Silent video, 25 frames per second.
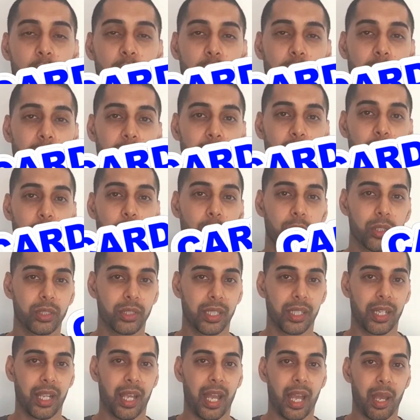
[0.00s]
run, what's
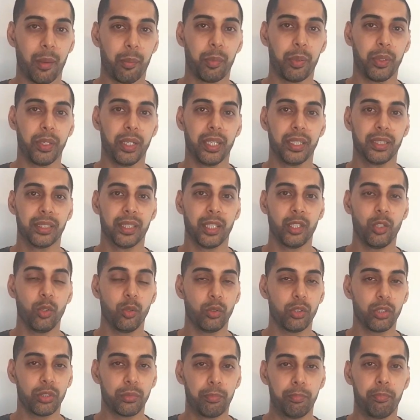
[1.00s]
going to happen is that you're
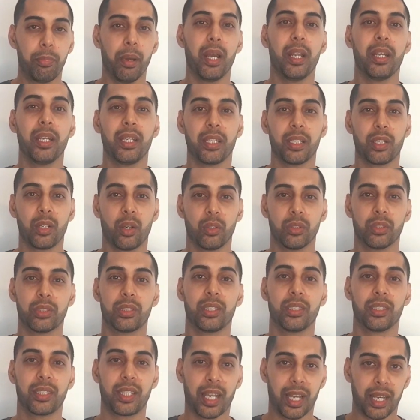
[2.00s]
just burning
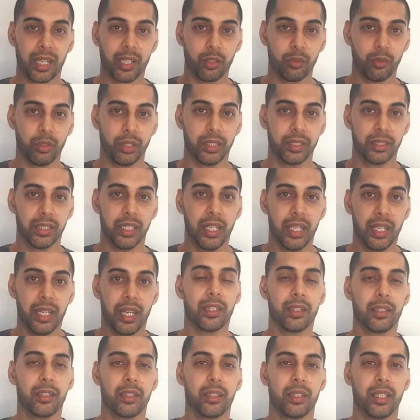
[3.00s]
constant calories.
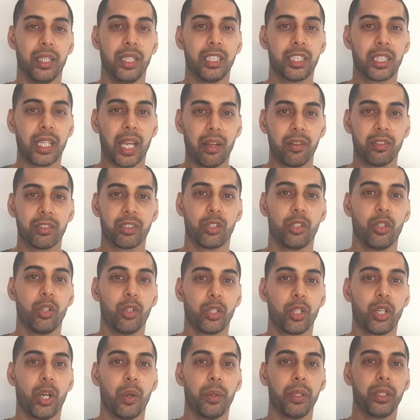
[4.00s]
These calories are
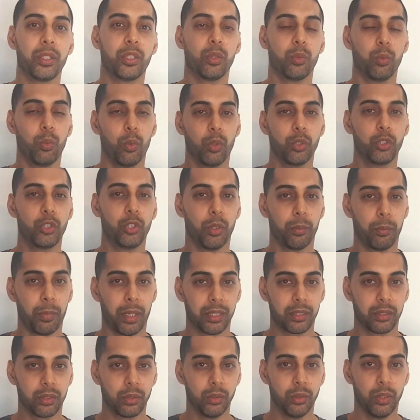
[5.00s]
not going towards your
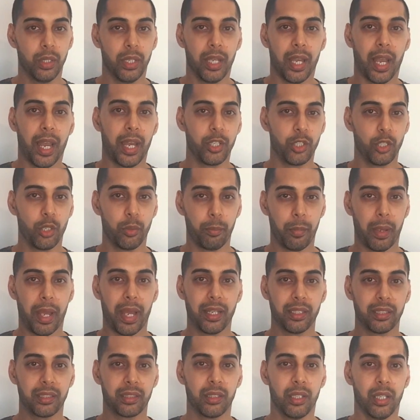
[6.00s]
muscle and your
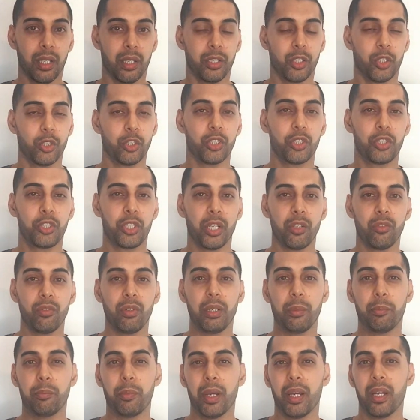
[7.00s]
mass, you're just
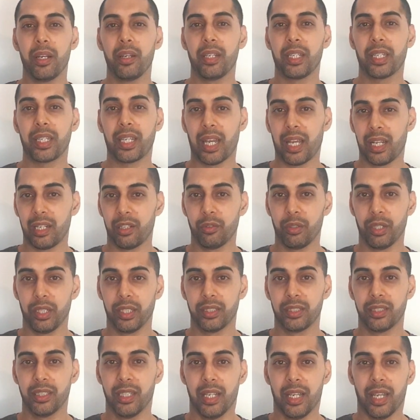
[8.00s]
generally burning
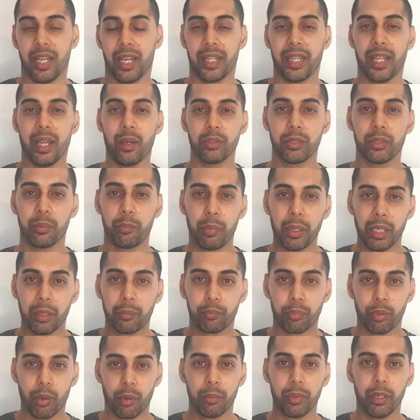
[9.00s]
calories. And a big
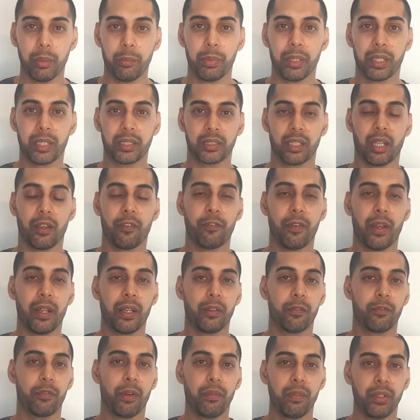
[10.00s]
problem because I found
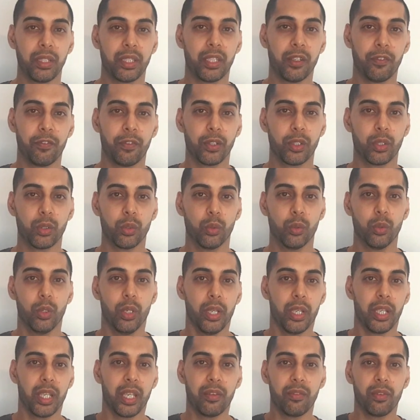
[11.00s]
it very difficult,
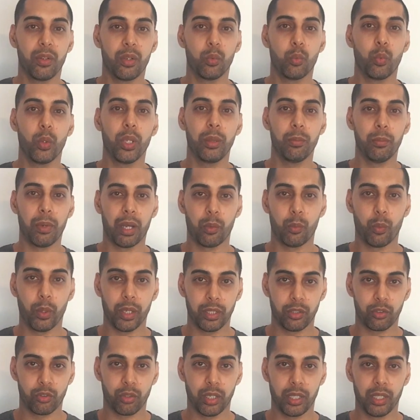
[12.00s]
even with my
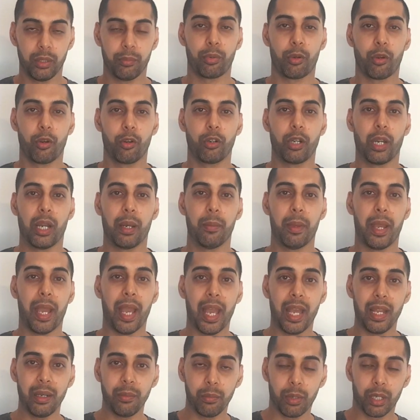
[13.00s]
weight training program
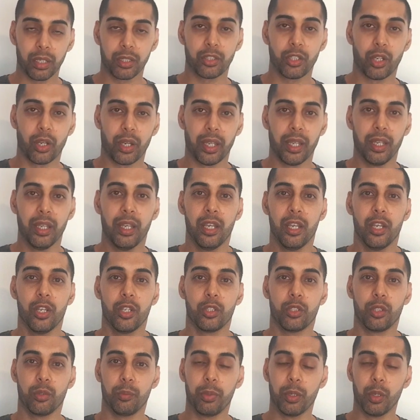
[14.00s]
and my diet,
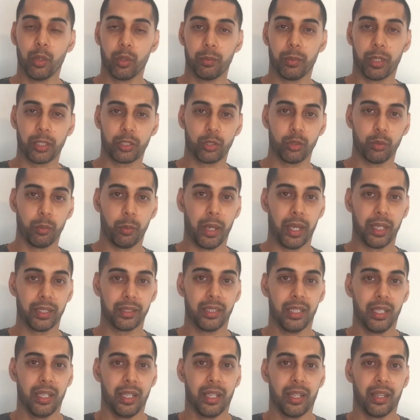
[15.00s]
to build muscle
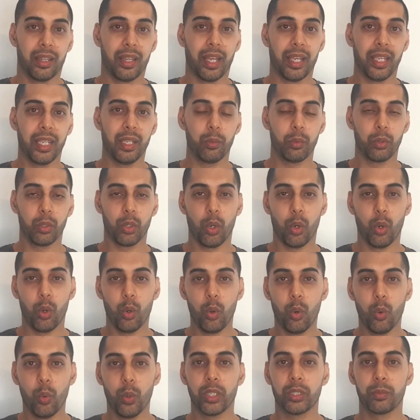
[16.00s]
mass that it would
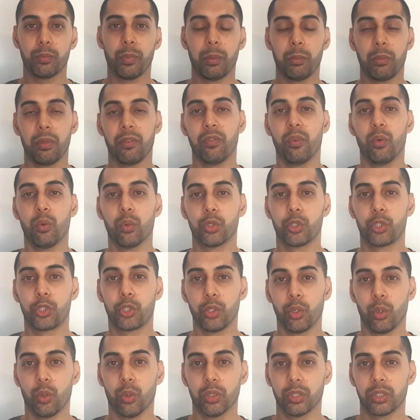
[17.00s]
always make me fall
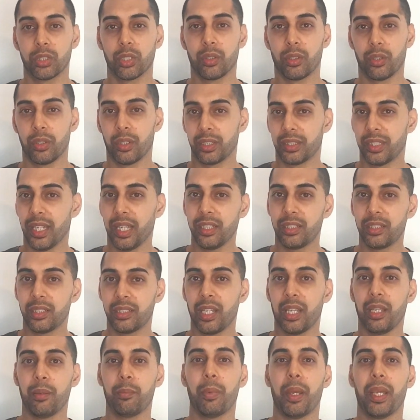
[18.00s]
short. So on a
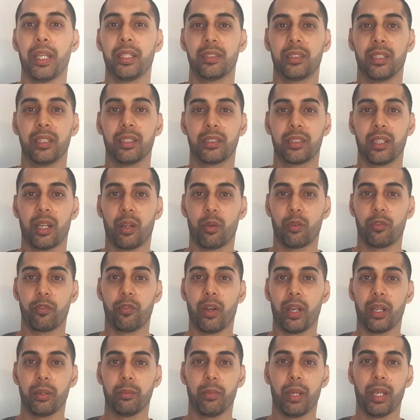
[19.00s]
day-to-day -day basis, I'll
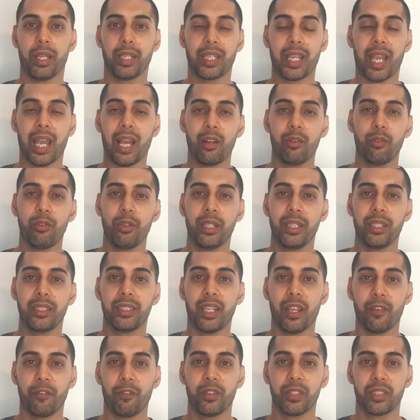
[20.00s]
find my calorie
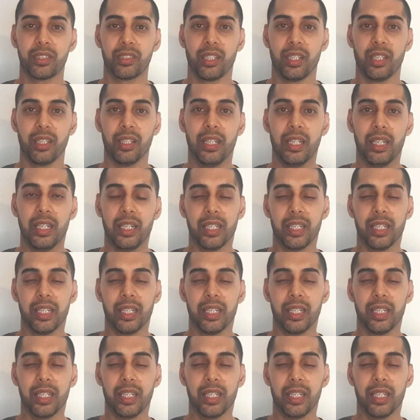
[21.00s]
deficit